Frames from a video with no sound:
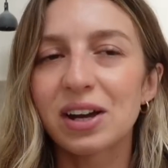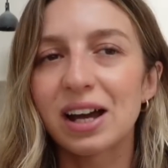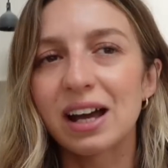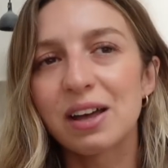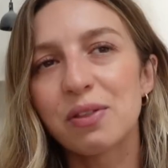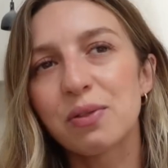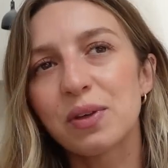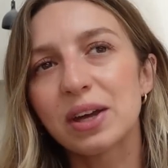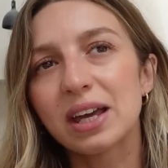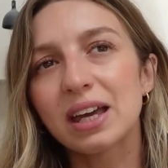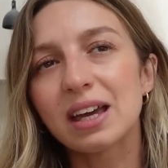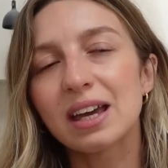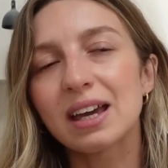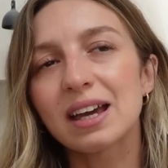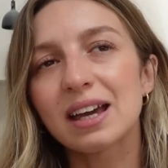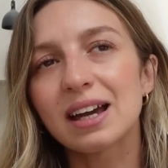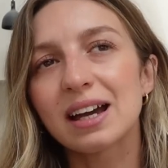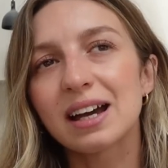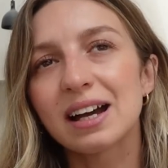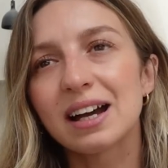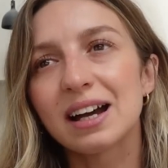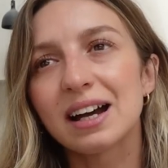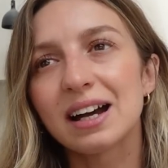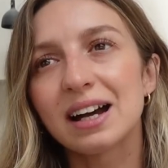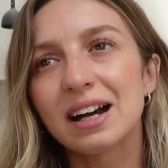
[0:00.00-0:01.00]
it. I think
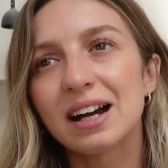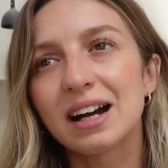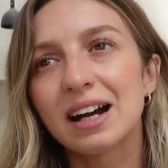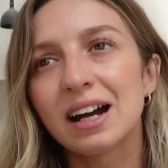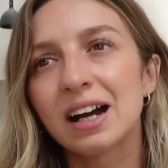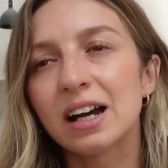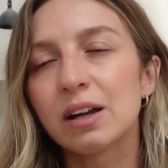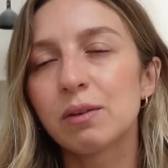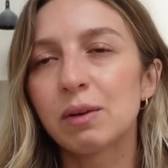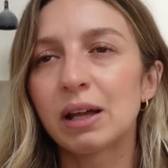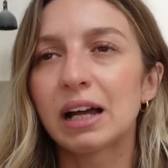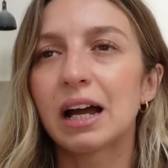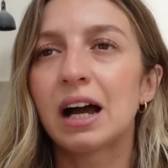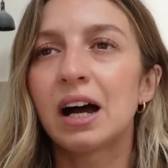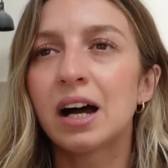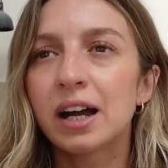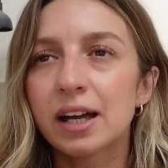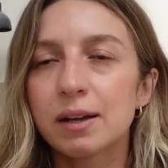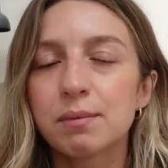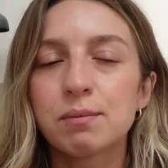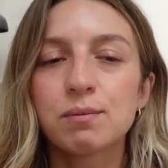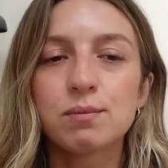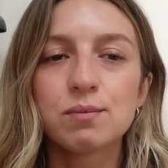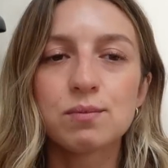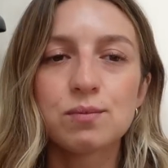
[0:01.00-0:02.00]

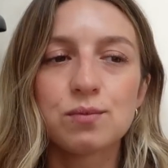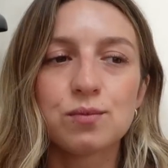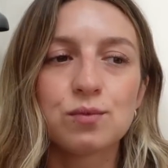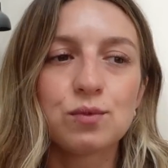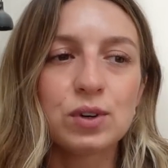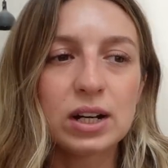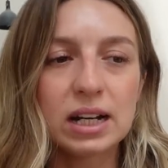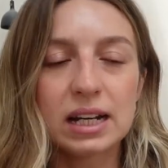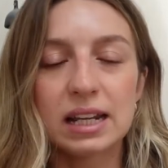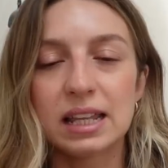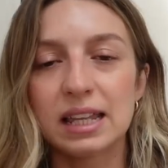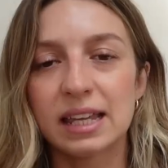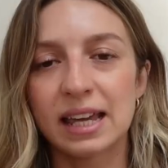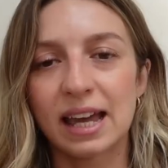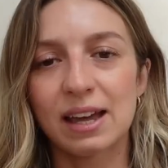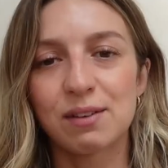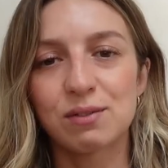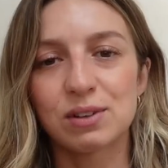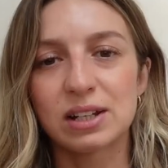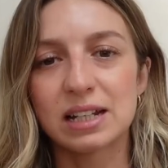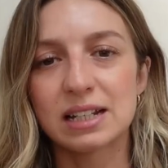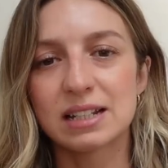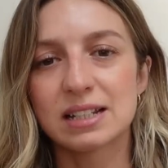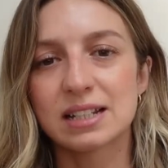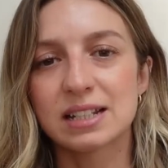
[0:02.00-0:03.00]
I'm really
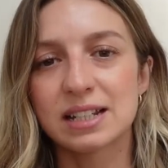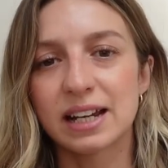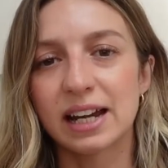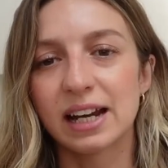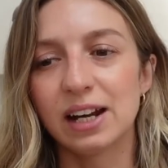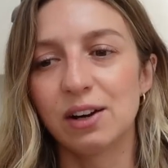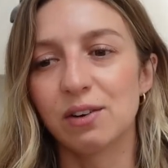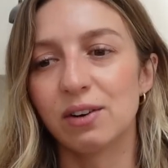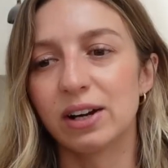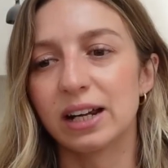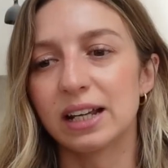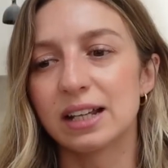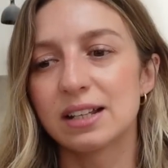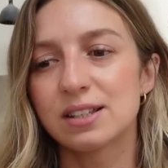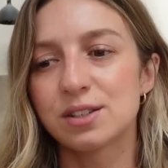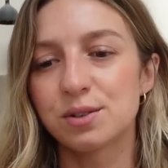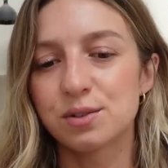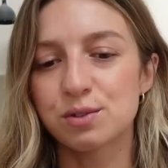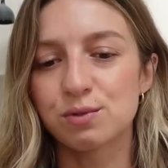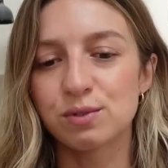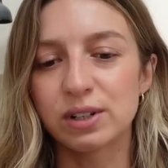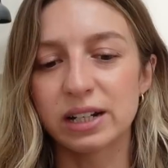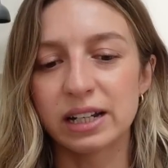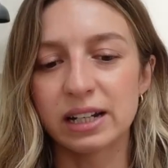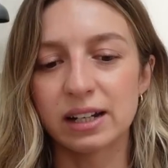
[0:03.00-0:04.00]
heavily into tailoring, so
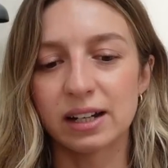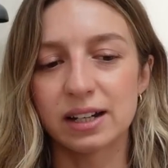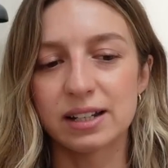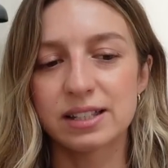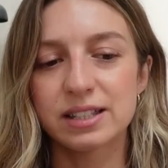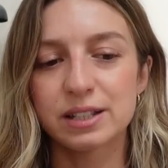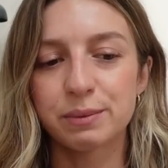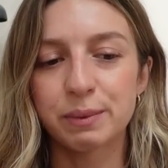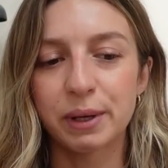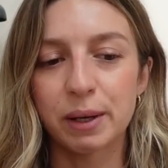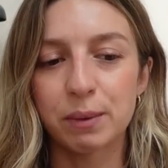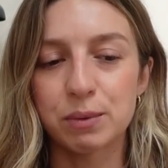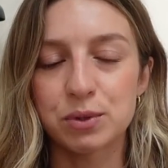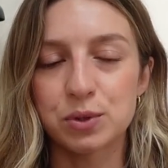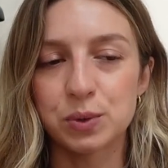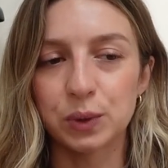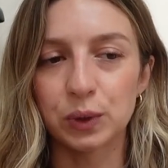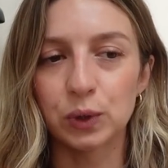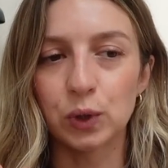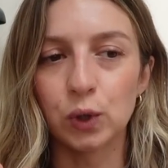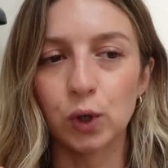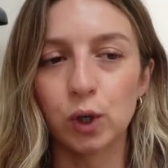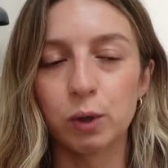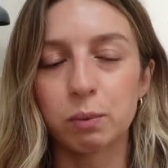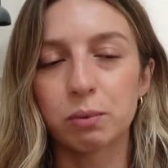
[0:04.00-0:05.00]
it's really nice to be able to
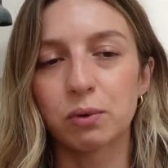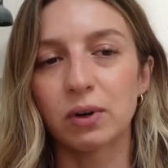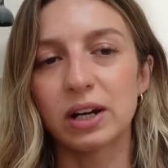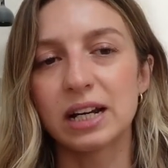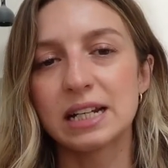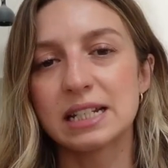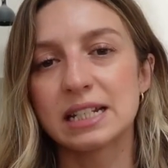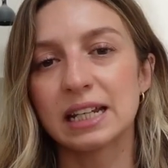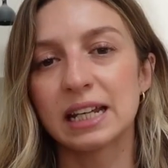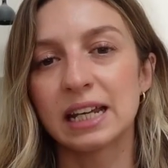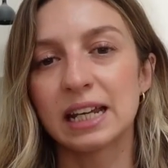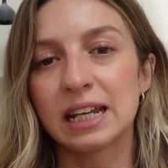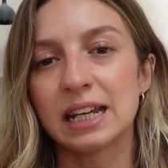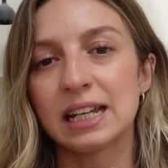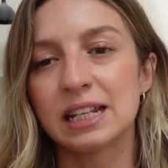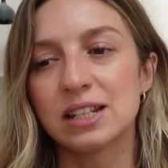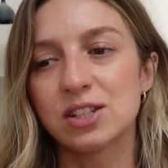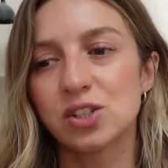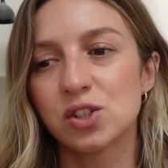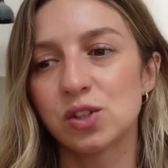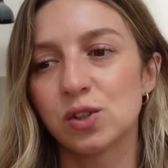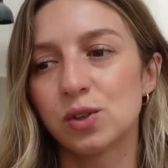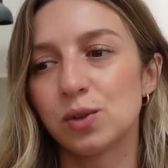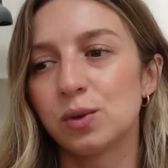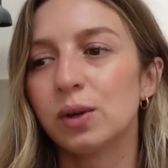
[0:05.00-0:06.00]
incorporate it
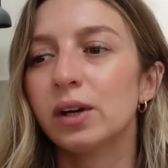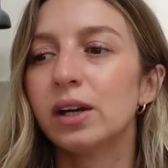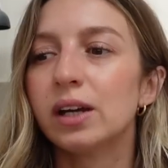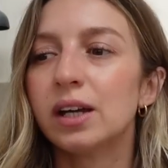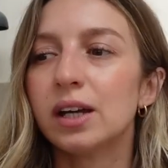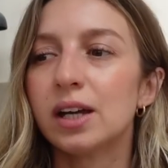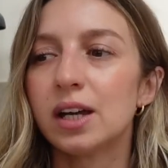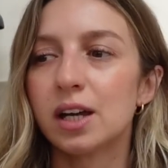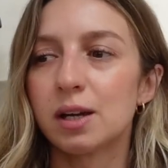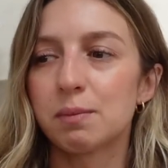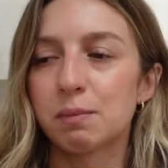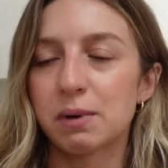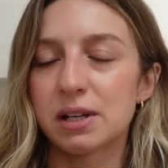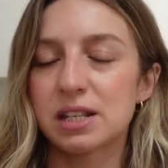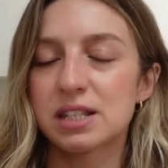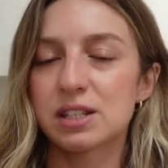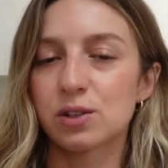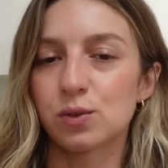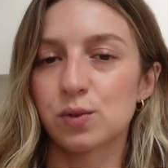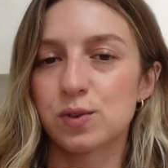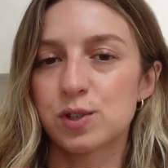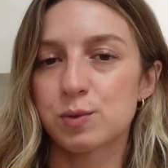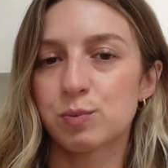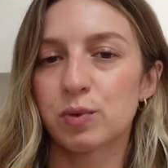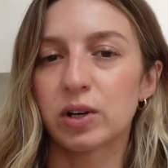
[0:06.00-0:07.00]
into my
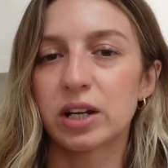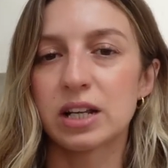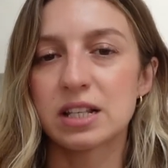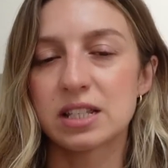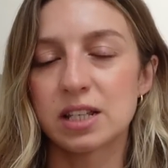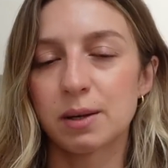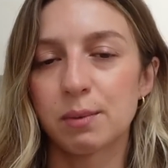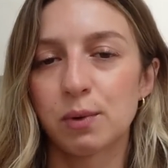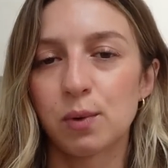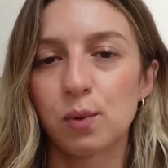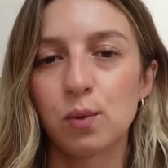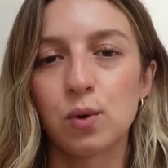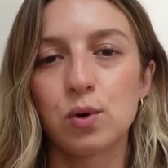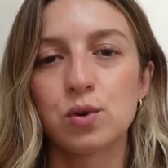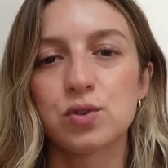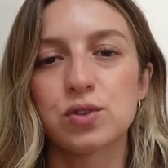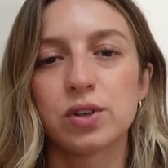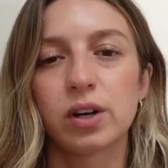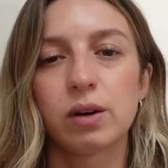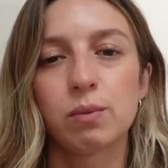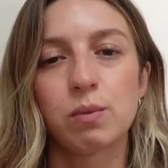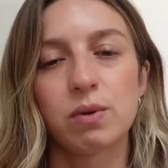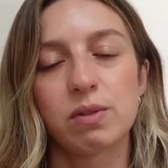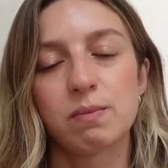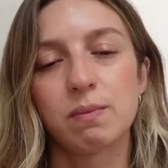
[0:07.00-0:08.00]
sort of spring summer
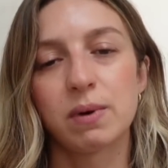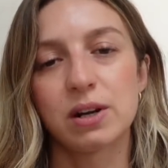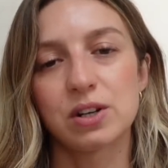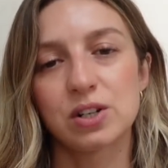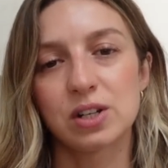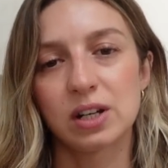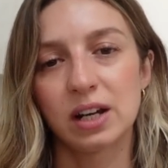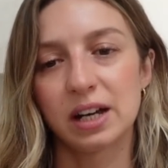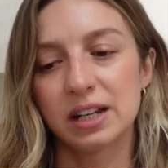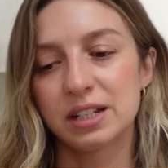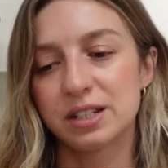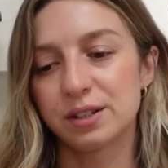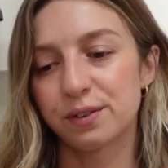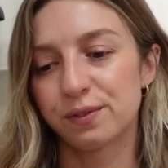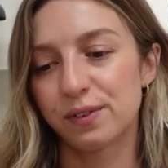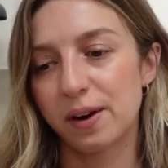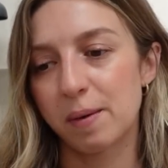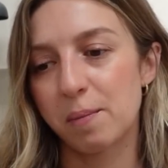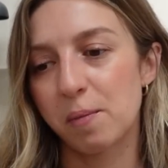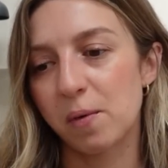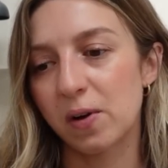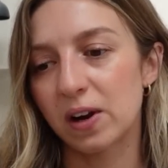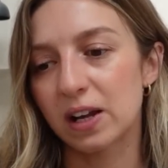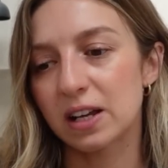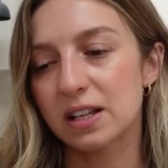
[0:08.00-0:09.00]
wardrobe with much lighter
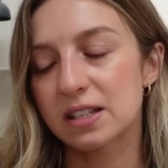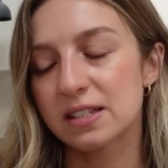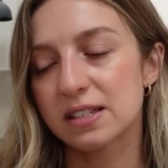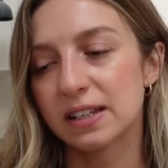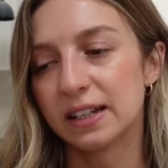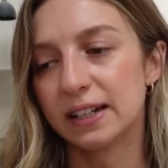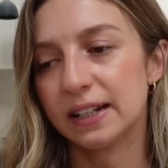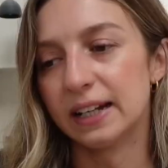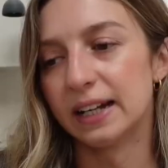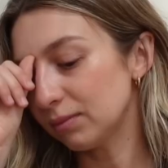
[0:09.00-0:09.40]
fabrics.